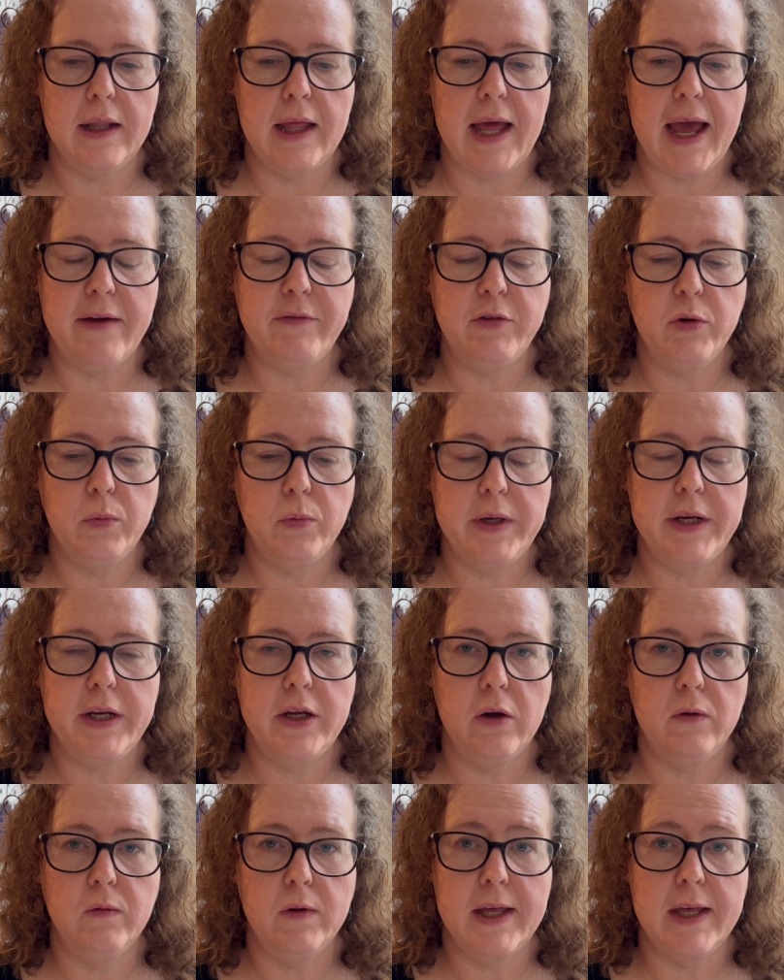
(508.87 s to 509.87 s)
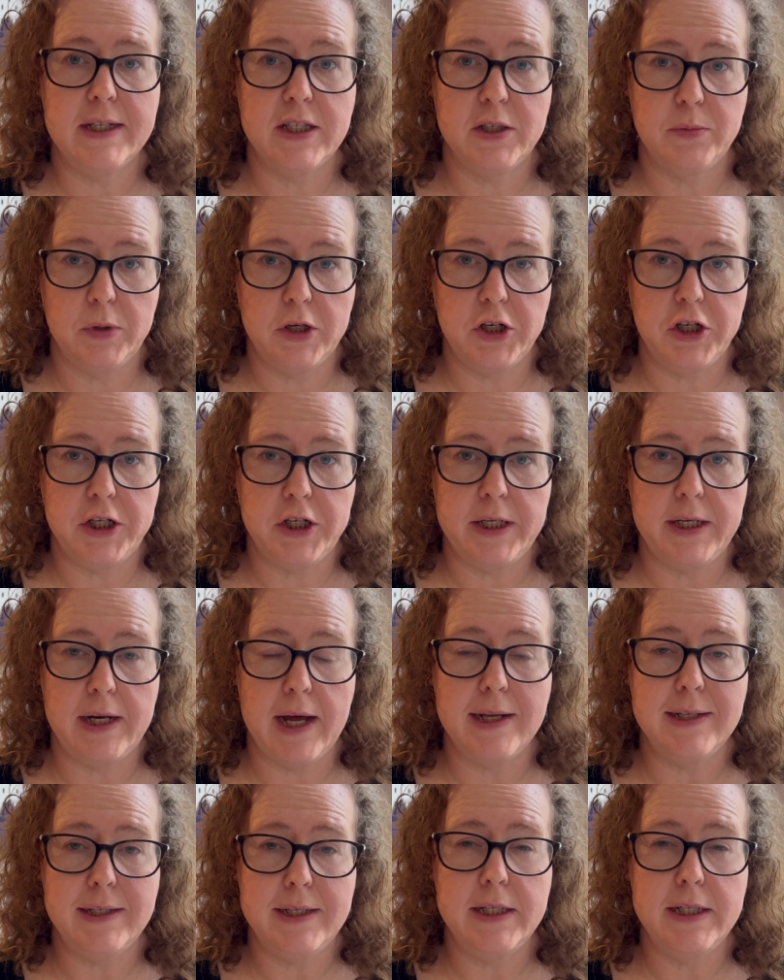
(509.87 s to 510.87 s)
after reading over that spreadsheet,
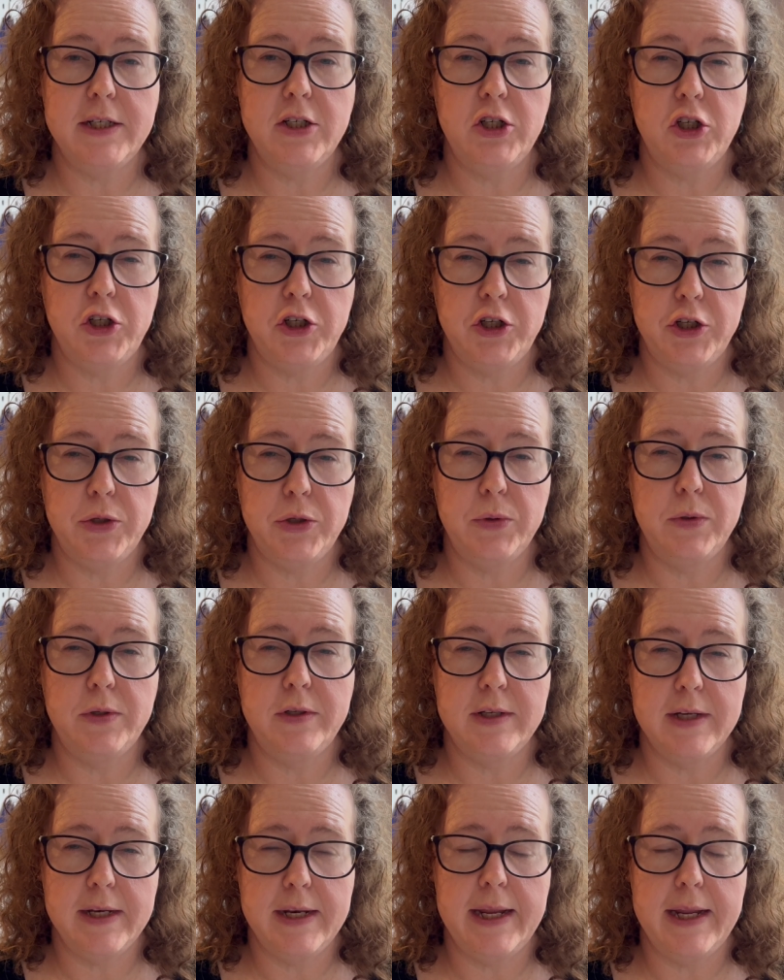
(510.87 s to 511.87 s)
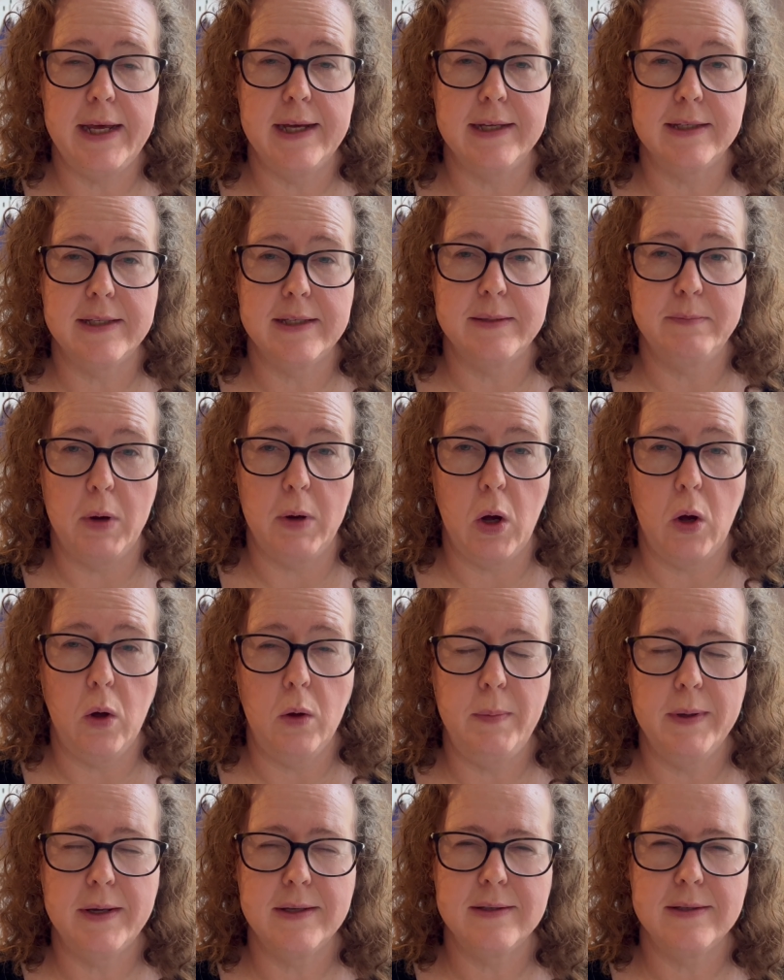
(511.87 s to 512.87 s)
I did choose to knit a
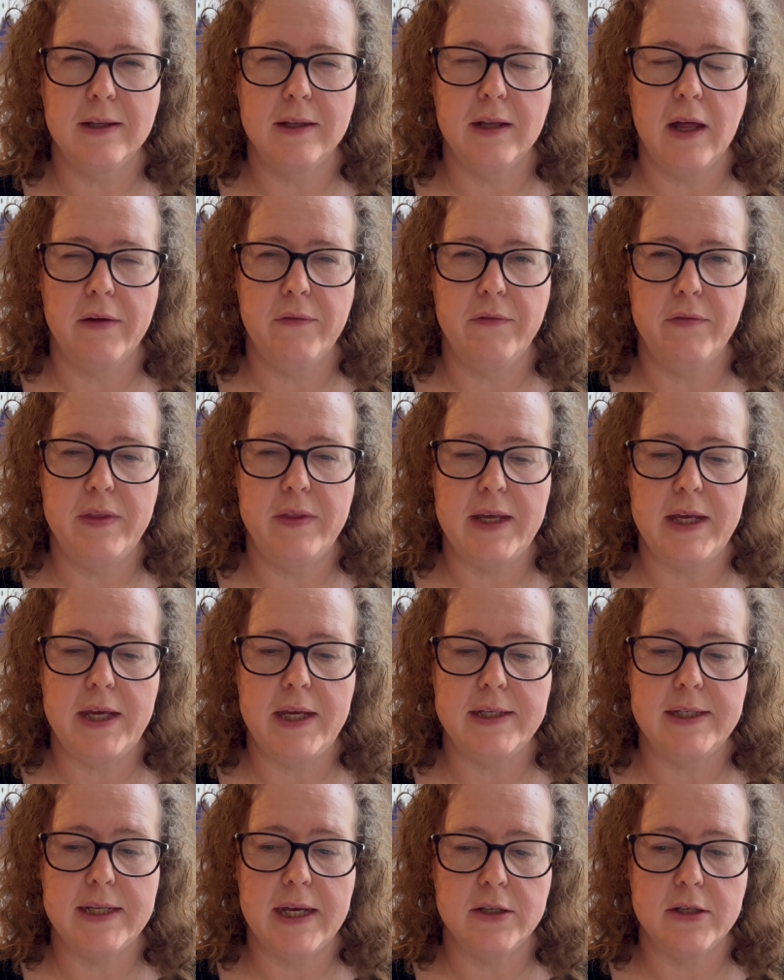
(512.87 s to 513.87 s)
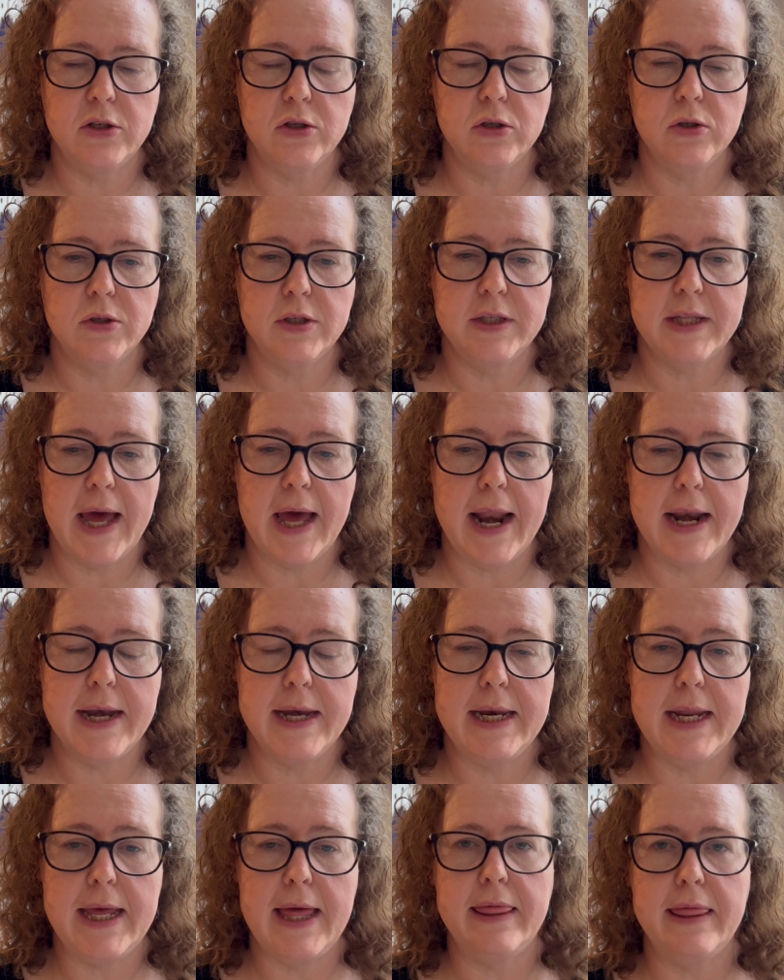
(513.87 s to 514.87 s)
small because a lot of the testers that
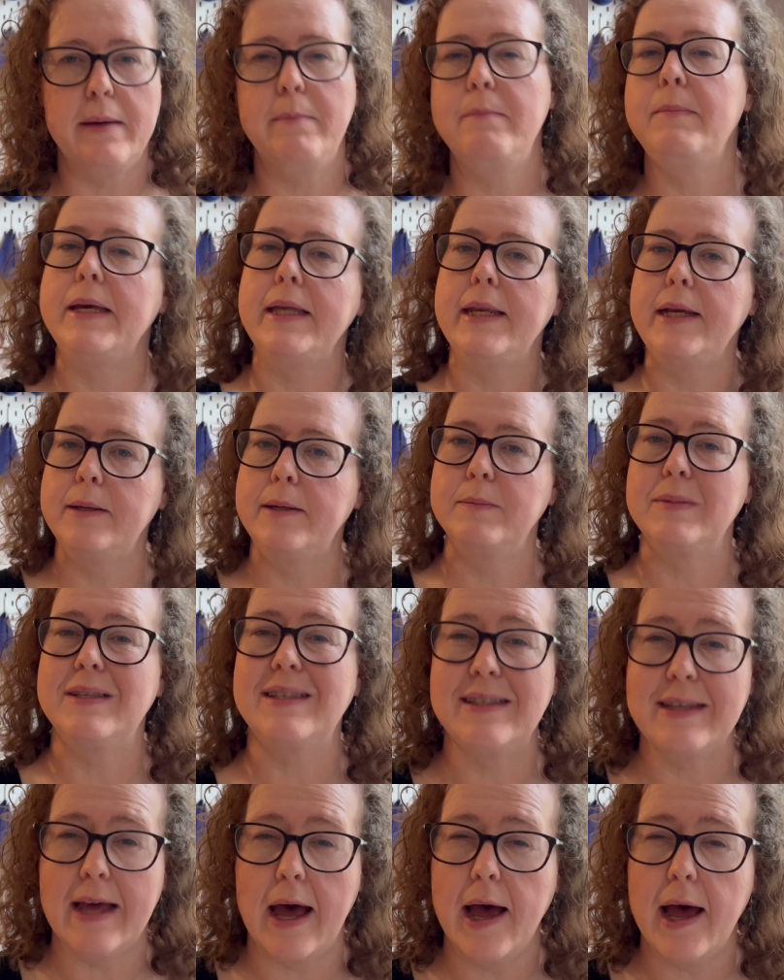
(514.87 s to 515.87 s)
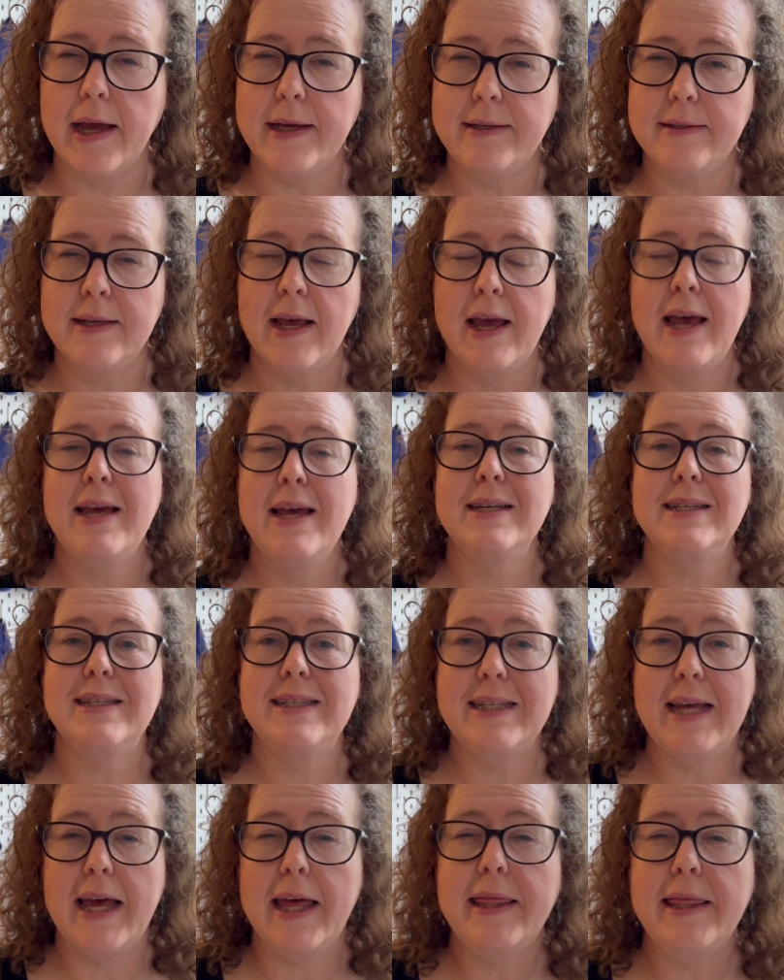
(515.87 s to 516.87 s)
knit the medium size
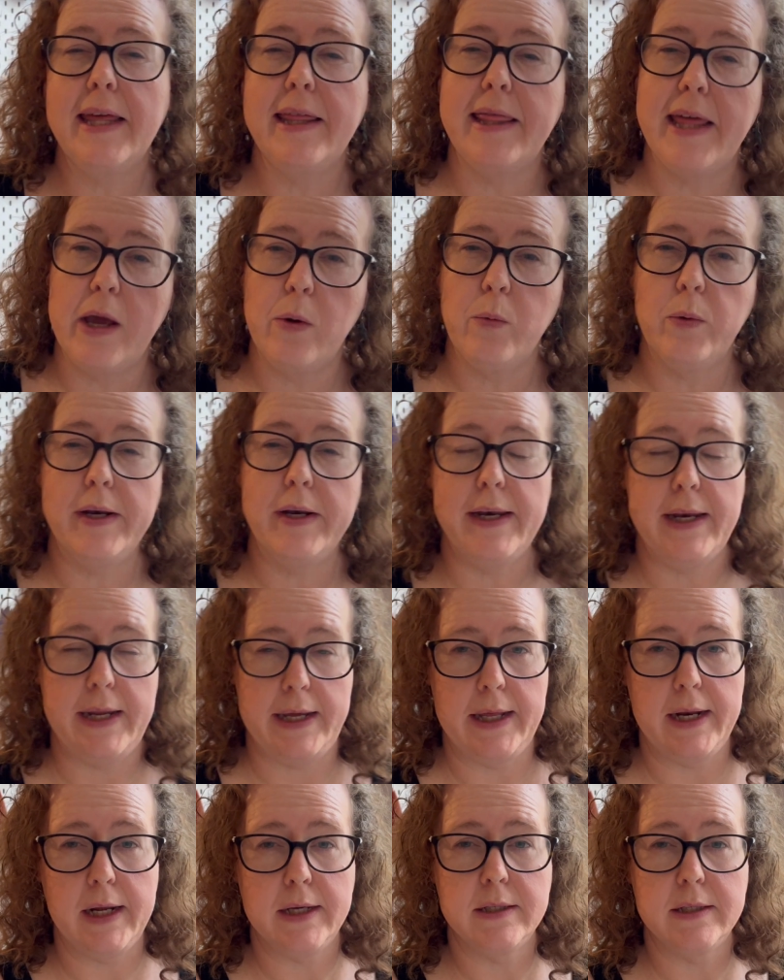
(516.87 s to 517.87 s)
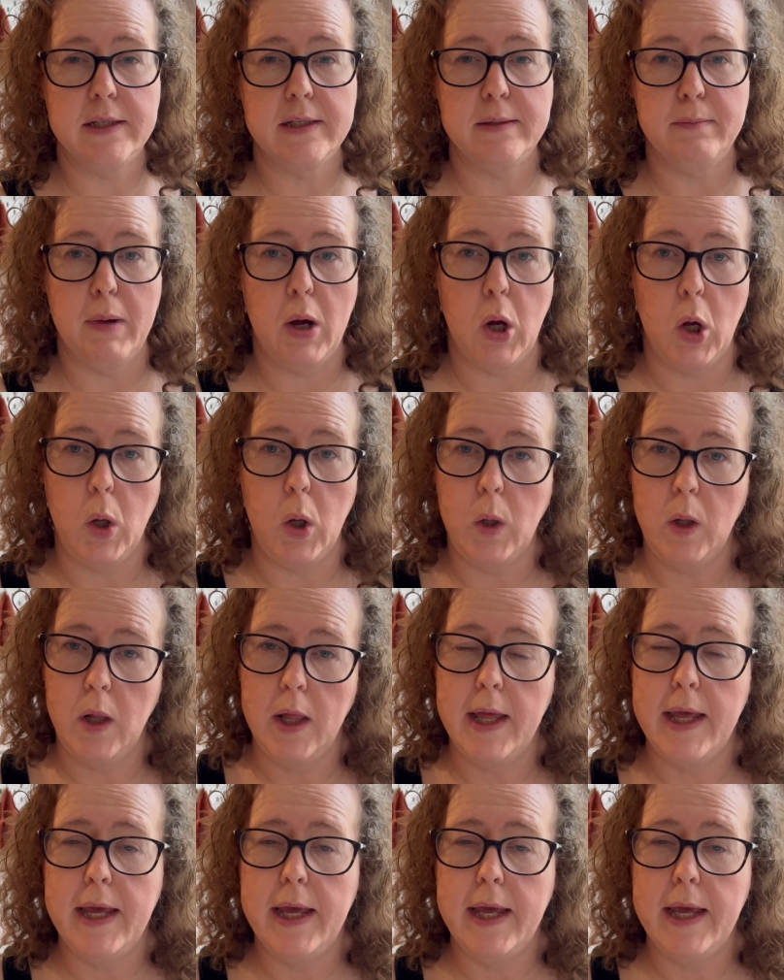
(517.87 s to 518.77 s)
said that they would knit a small